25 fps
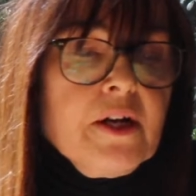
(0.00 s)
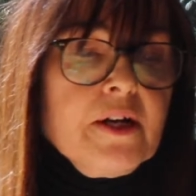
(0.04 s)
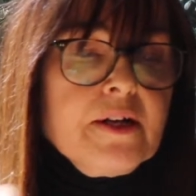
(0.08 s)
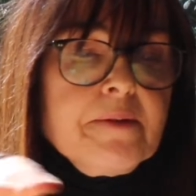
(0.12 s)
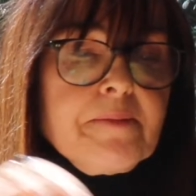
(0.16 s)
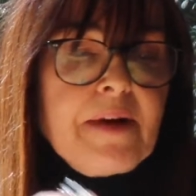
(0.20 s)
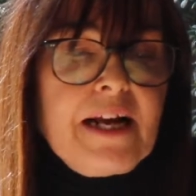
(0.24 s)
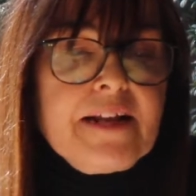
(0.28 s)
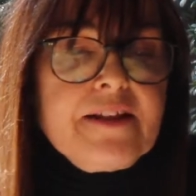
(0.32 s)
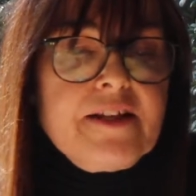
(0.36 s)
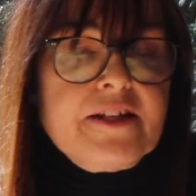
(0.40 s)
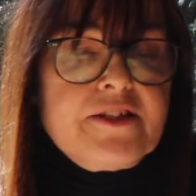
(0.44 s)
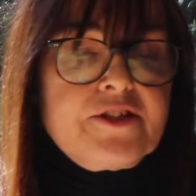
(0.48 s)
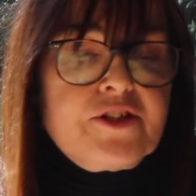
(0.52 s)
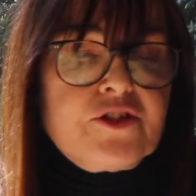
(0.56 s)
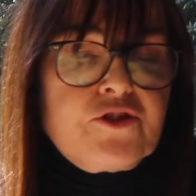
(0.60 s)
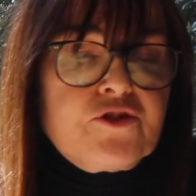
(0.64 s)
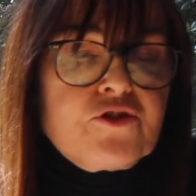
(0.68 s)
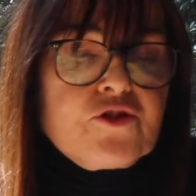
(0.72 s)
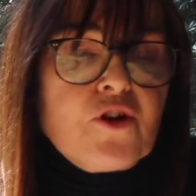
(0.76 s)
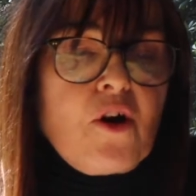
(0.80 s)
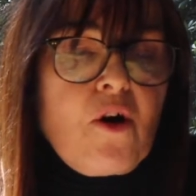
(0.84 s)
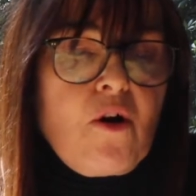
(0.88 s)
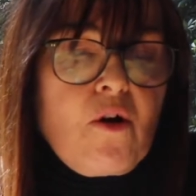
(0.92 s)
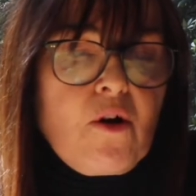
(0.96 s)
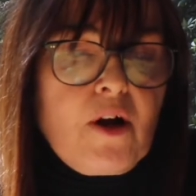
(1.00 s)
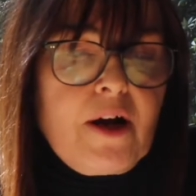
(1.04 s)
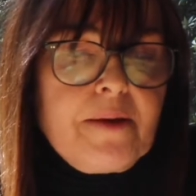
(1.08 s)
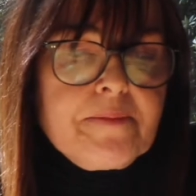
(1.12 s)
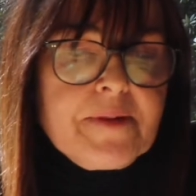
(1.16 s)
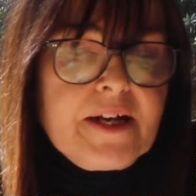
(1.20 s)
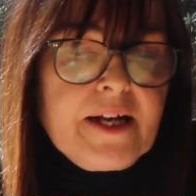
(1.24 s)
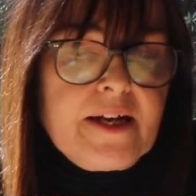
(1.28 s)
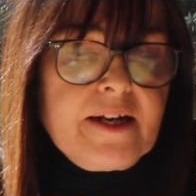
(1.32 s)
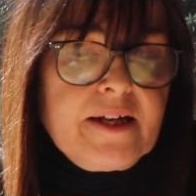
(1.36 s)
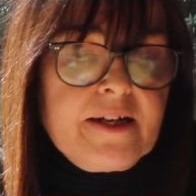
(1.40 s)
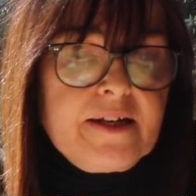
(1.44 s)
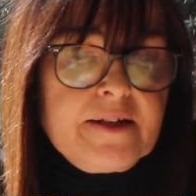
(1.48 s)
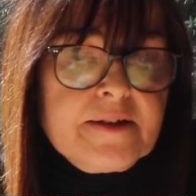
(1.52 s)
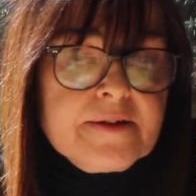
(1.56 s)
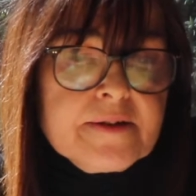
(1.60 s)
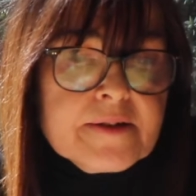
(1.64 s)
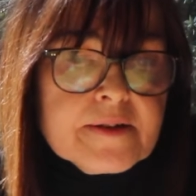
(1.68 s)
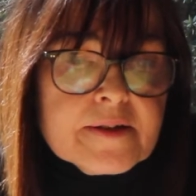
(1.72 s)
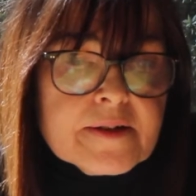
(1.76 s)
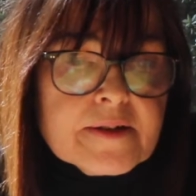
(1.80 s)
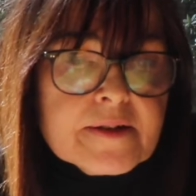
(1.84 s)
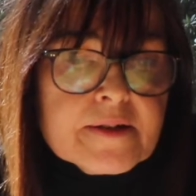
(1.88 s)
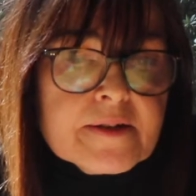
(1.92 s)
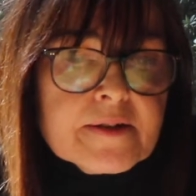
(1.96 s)
Make this strong. I'm going to
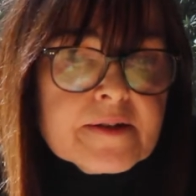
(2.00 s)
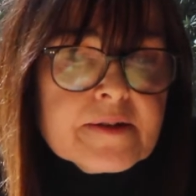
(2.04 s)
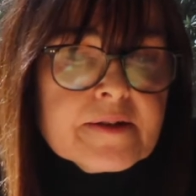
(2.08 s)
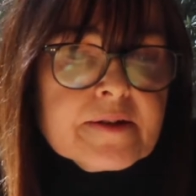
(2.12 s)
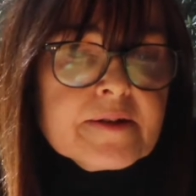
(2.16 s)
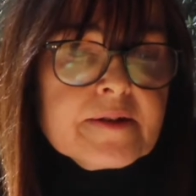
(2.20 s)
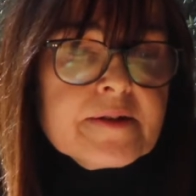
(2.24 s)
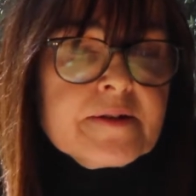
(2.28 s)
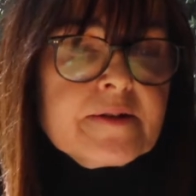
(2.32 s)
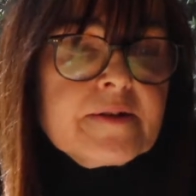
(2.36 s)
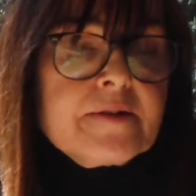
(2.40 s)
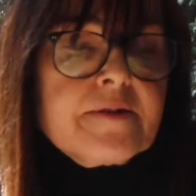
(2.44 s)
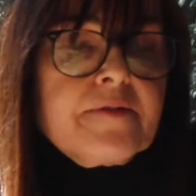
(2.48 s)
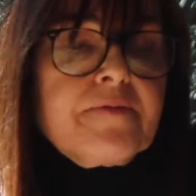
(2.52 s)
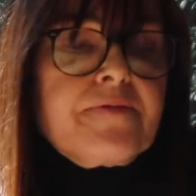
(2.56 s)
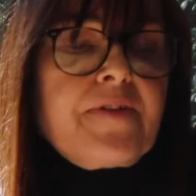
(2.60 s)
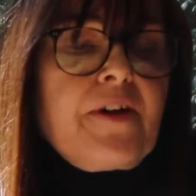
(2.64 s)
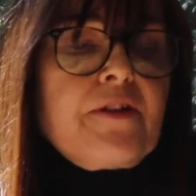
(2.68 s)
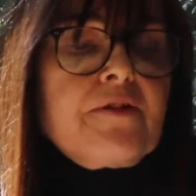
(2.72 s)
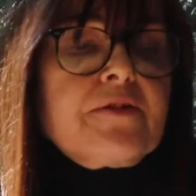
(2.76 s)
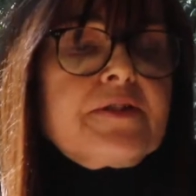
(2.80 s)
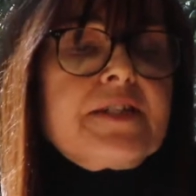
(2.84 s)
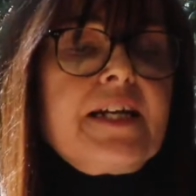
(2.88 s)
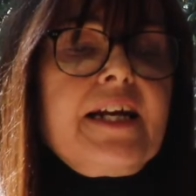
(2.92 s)
fold